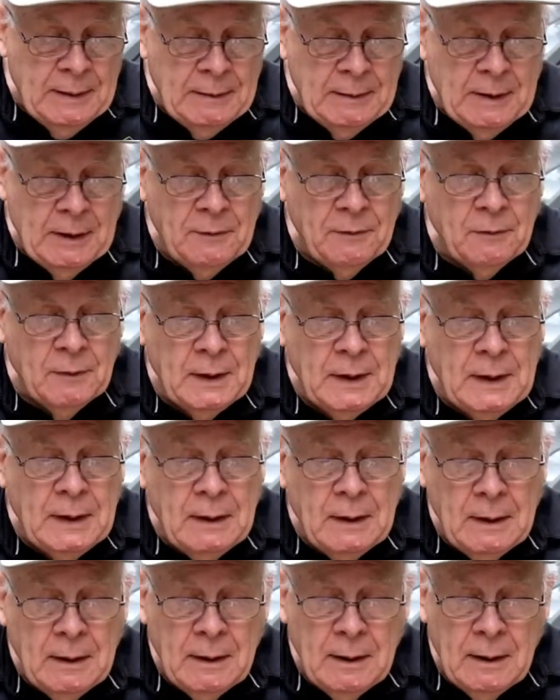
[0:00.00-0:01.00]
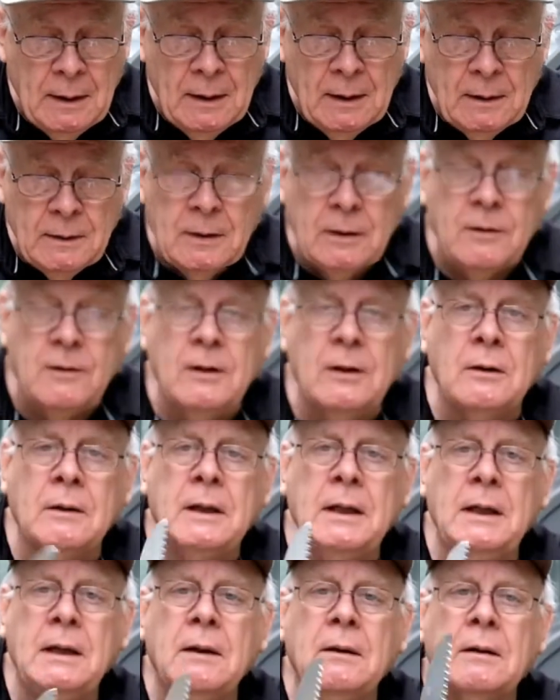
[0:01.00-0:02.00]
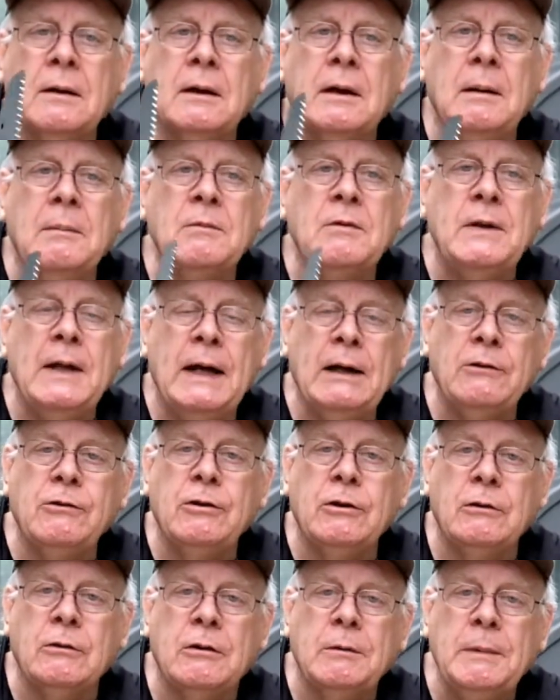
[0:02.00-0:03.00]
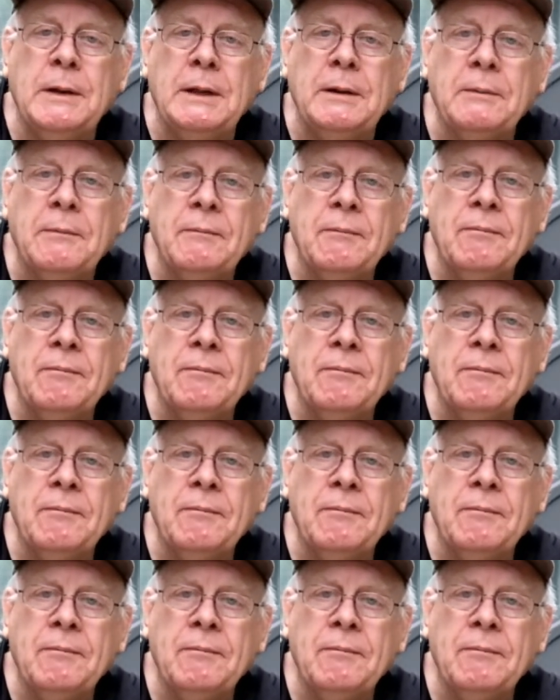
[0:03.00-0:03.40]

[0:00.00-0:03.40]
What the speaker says: definitely the Silky comes natural to me.